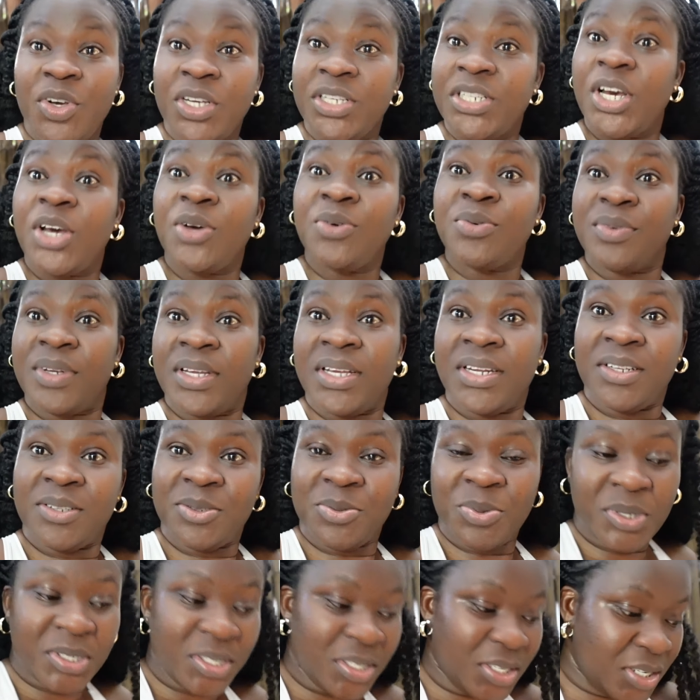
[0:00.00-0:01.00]
we don't, it
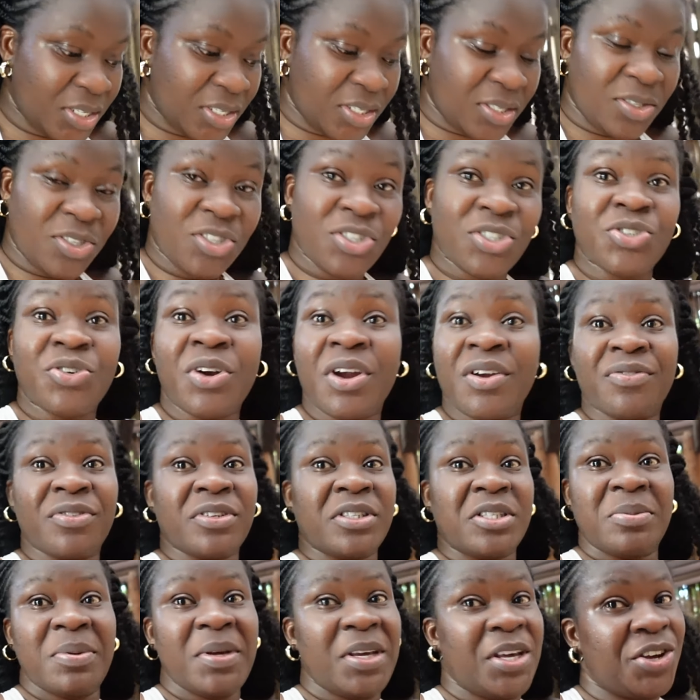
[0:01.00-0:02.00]
is what it is. Just grateful
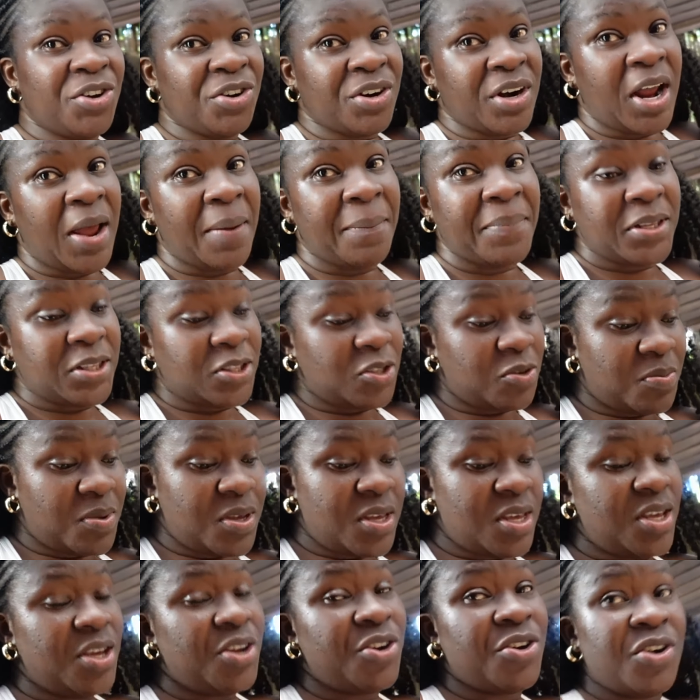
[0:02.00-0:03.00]
to be here, happy to be
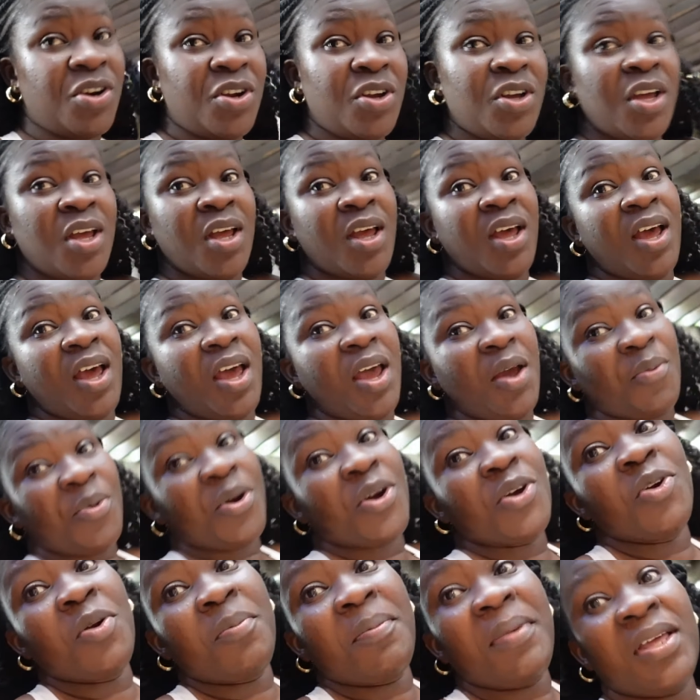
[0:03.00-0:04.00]
here, and we're
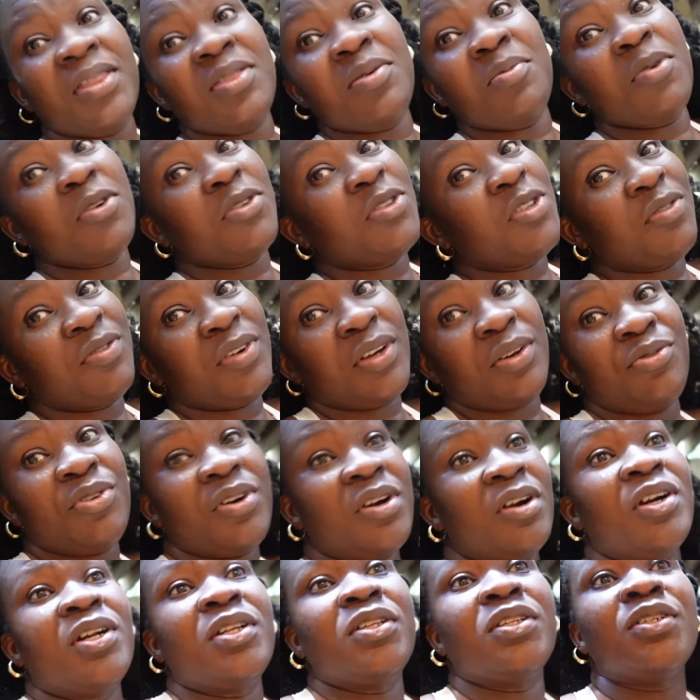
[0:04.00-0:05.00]
gonna make the most of it
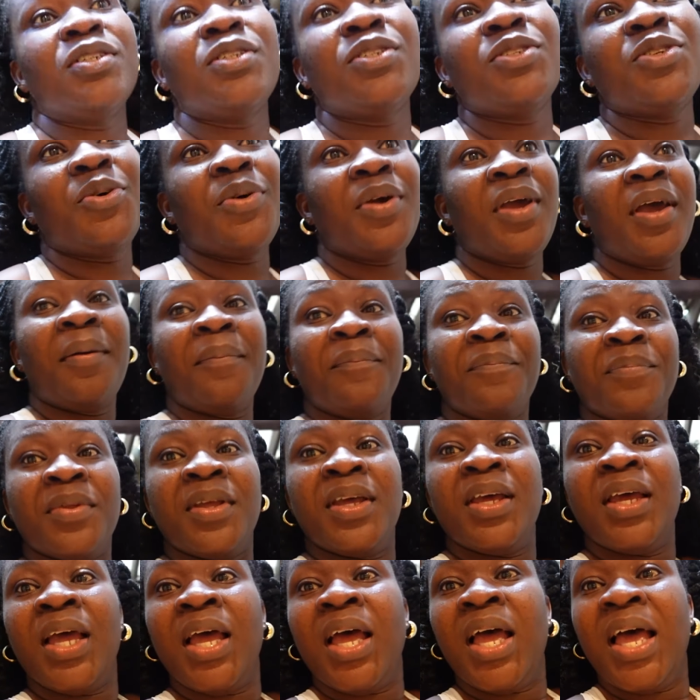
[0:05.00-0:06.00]
regardless. So yeah,
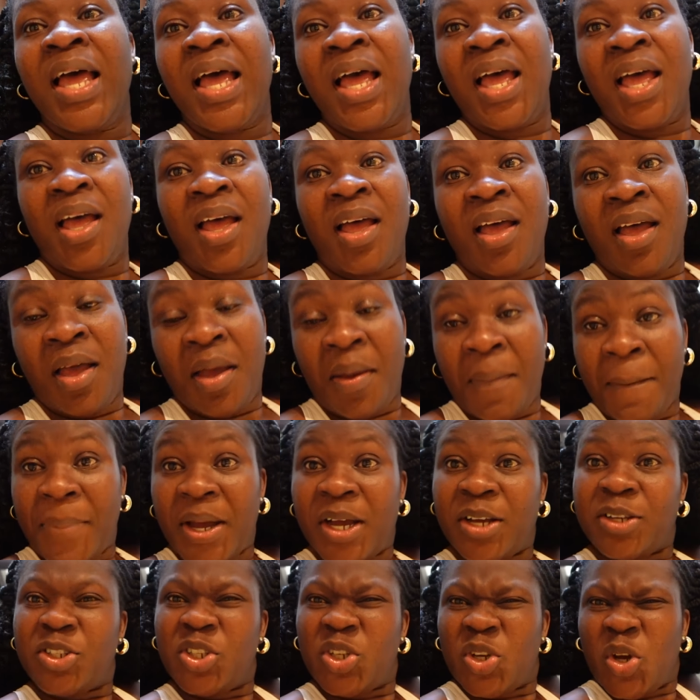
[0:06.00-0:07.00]

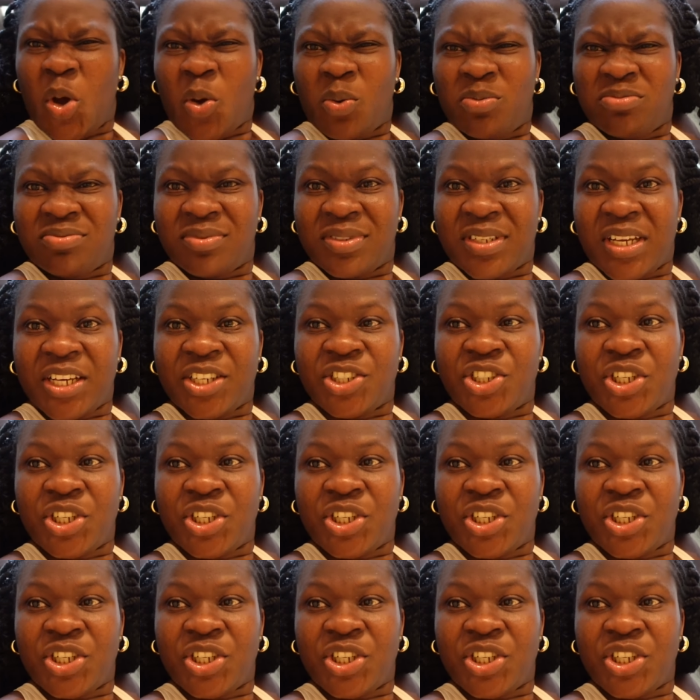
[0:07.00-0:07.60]
about to go take a